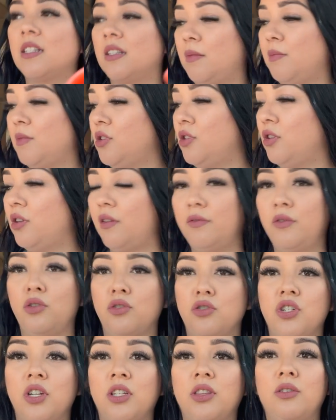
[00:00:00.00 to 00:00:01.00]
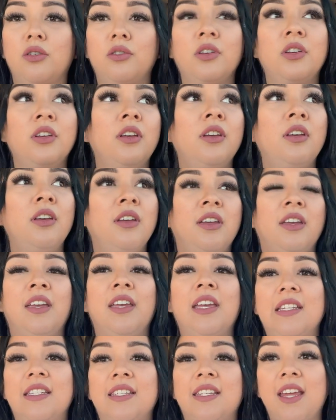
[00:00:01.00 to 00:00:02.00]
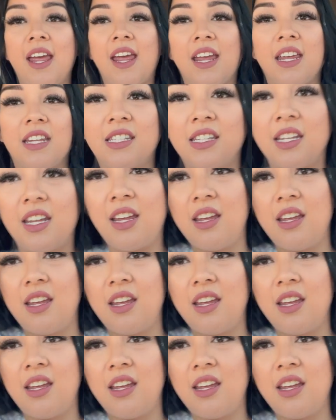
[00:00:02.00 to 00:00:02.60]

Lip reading: let me turn off Don Cheto. It says,